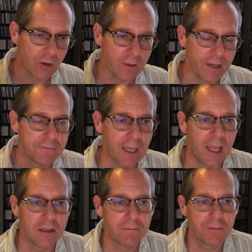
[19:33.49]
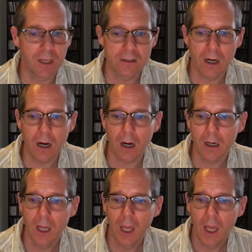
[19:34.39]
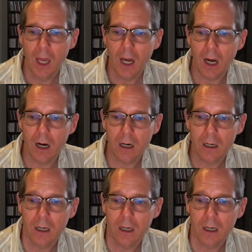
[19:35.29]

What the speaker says: left hand of the guitar are